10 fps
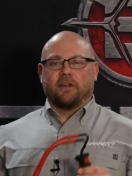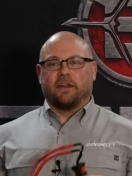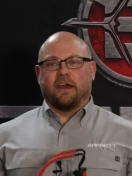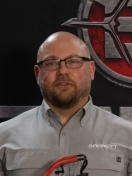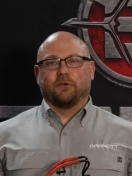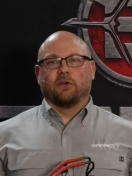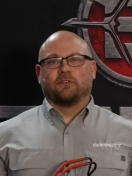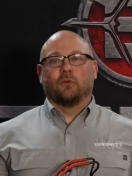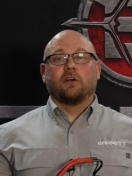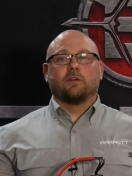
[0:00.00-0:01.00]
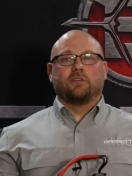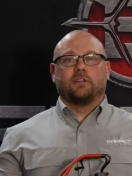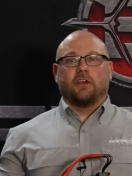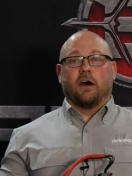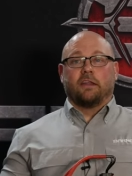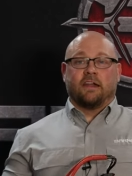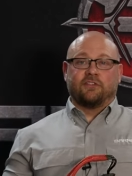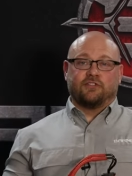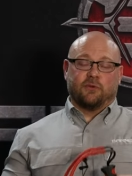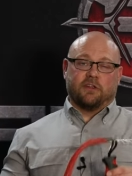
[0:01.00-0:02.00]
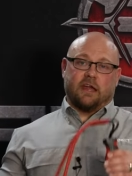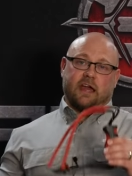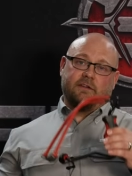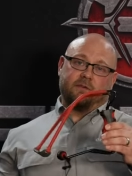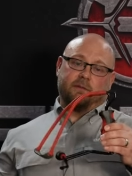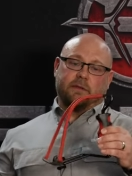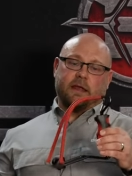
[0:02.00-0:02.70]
Barnett Outdoors. Welcome to the online shooting guide for the